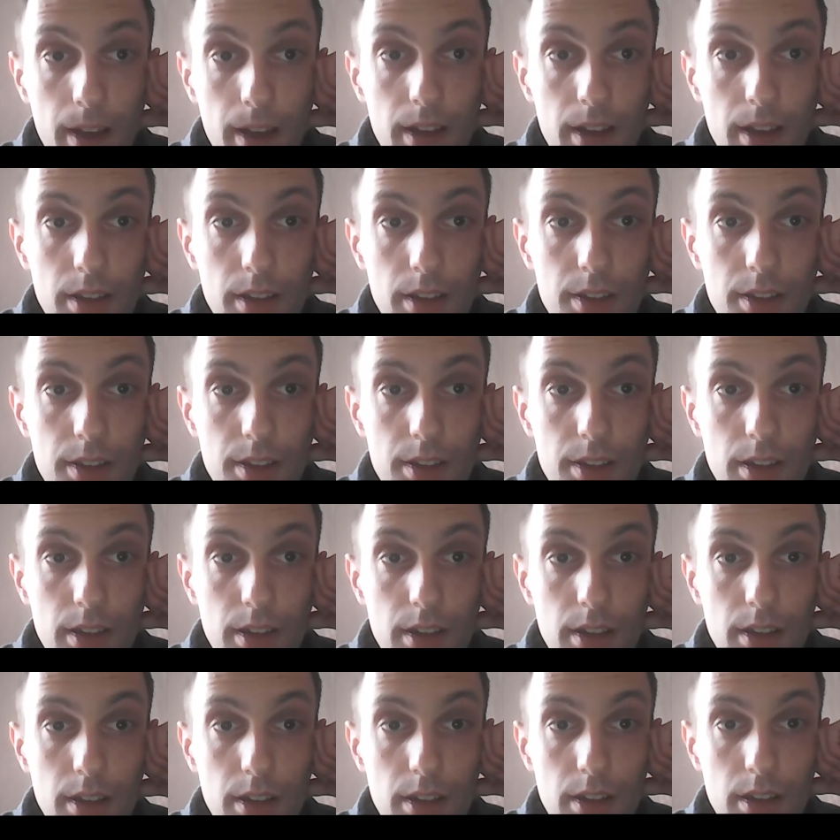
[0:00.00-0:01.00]
And
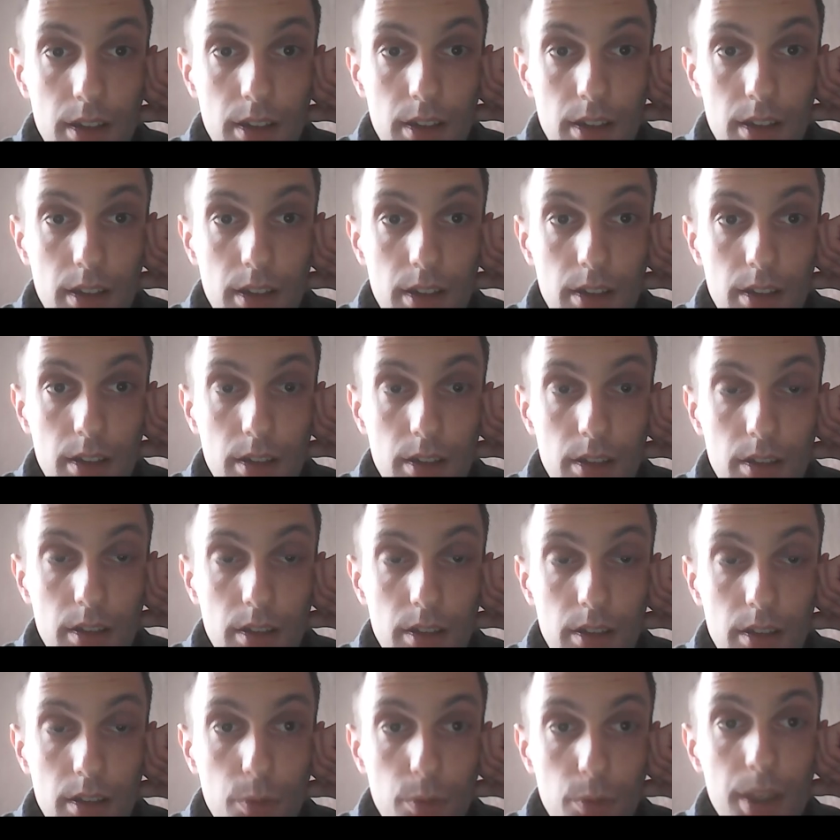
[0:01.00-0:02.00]

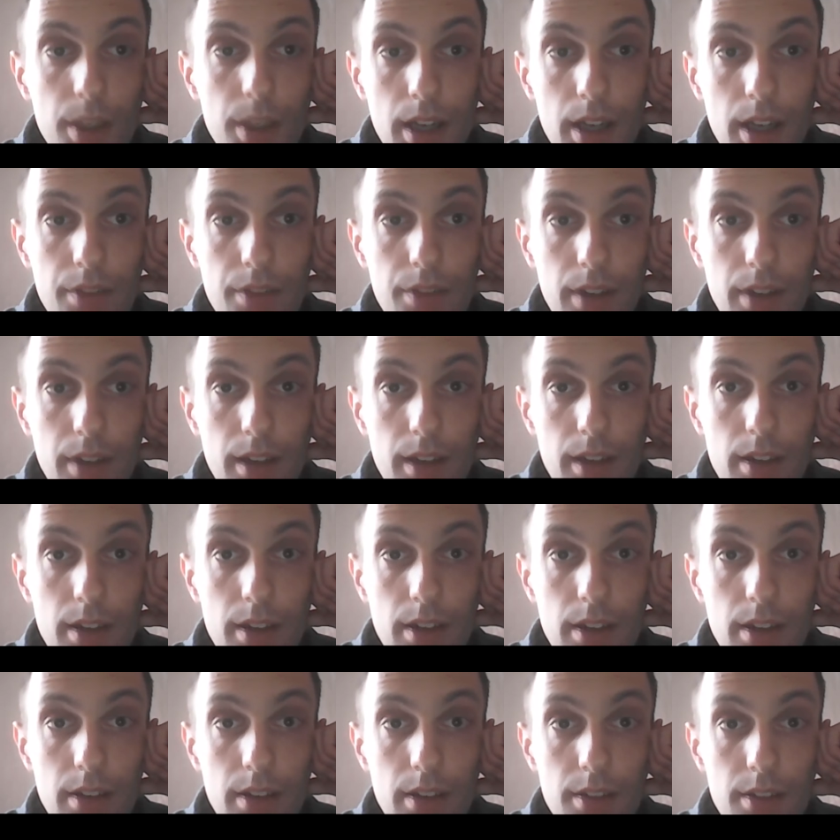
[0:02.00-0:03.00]
we have
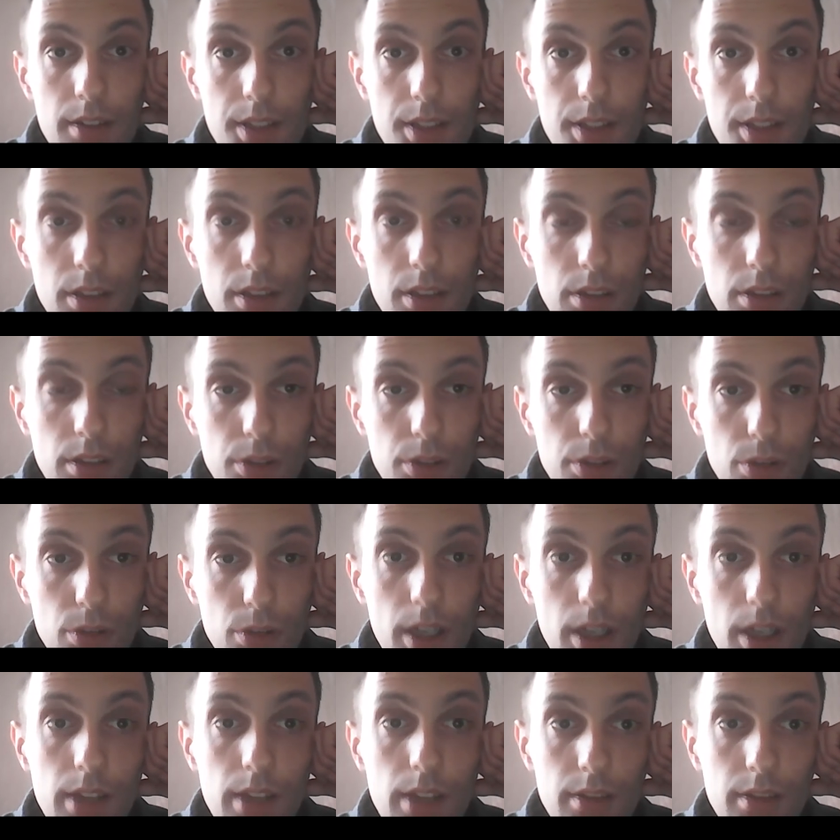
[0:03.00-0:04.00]
a singleton
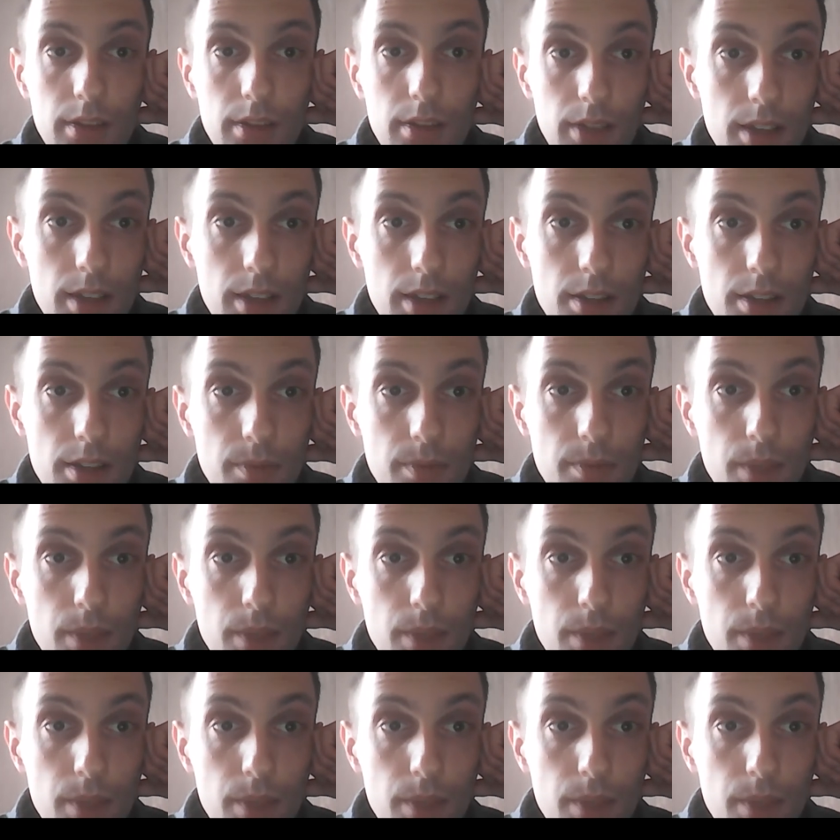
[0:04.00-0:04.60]
color class